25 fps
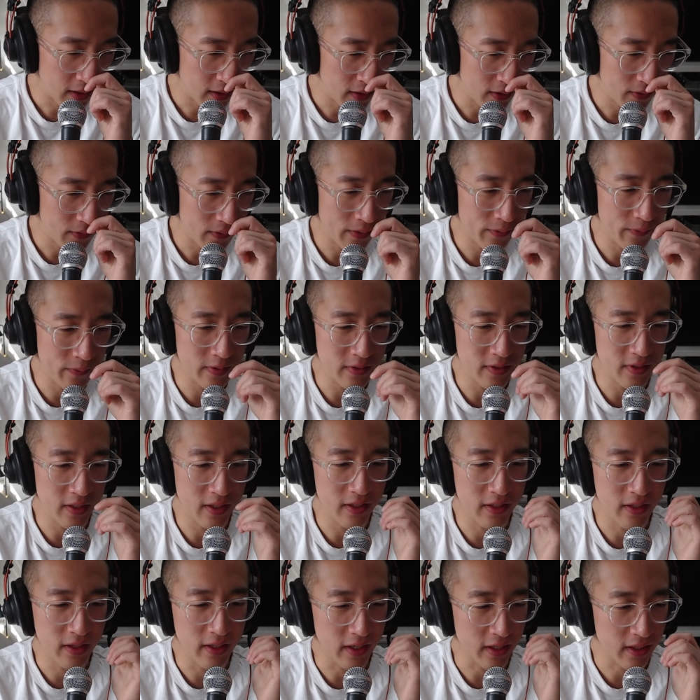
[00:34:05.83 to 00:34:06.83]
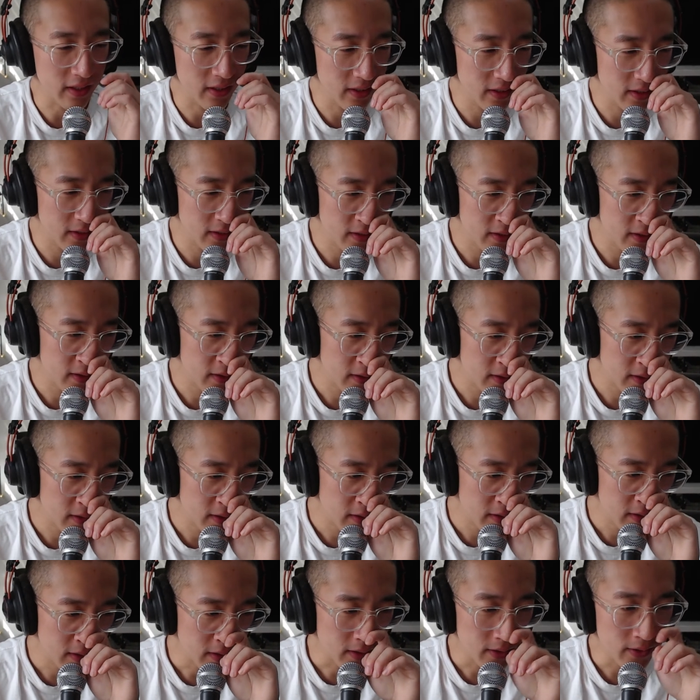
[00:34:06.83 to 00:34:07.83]
what was it? Like,
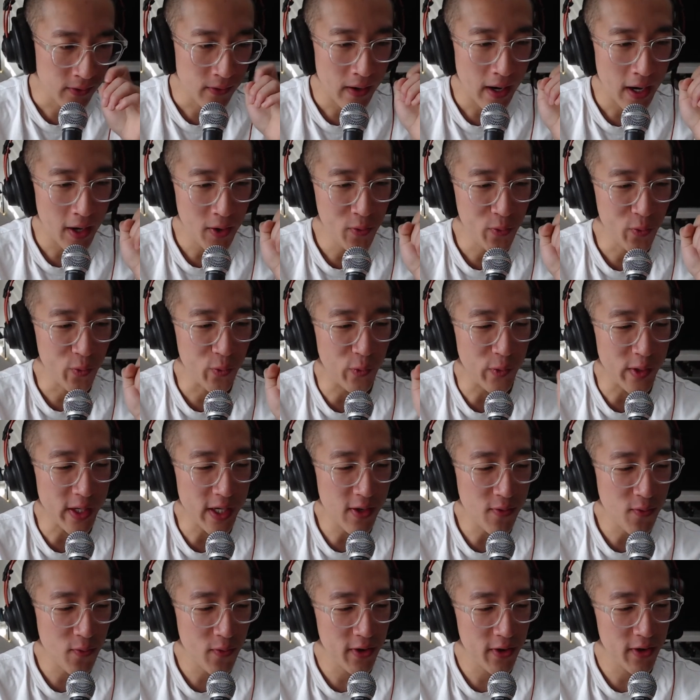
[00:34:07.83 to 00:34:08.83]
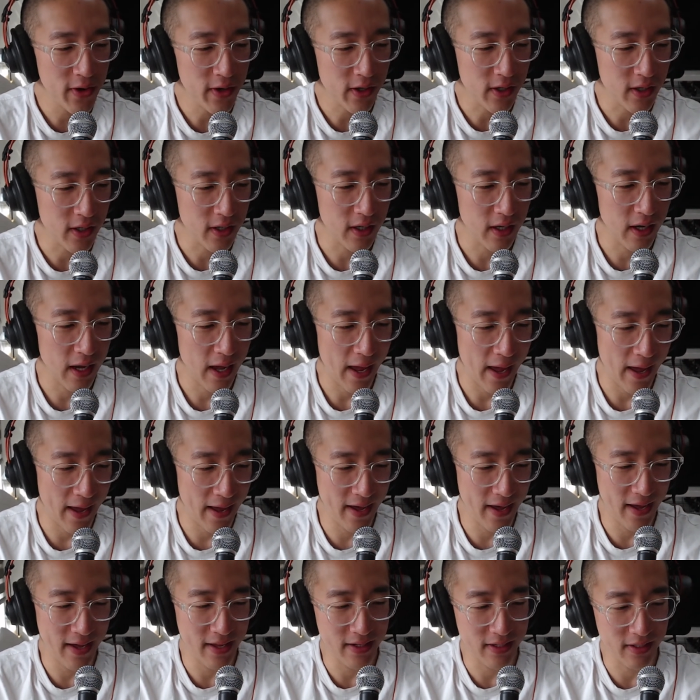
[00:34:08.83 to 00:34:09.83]
you know how WeWork
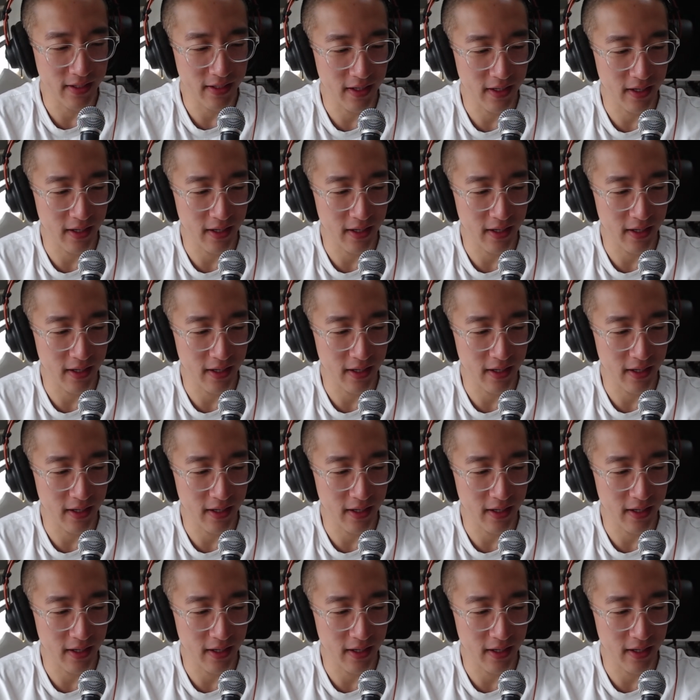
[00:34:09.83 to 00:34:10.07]
had